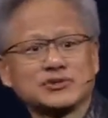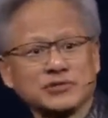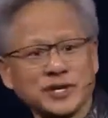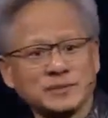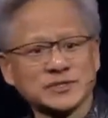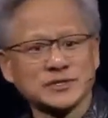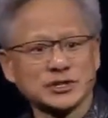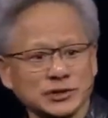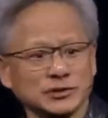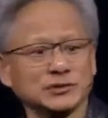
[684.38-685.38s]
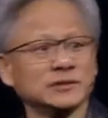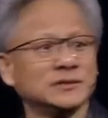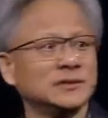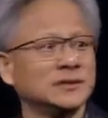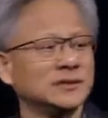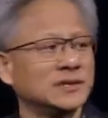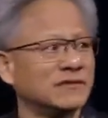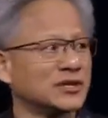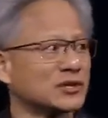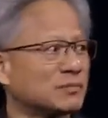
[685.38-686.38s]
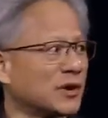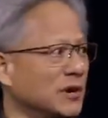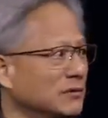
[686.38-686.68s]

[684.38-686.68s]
streams to the Vision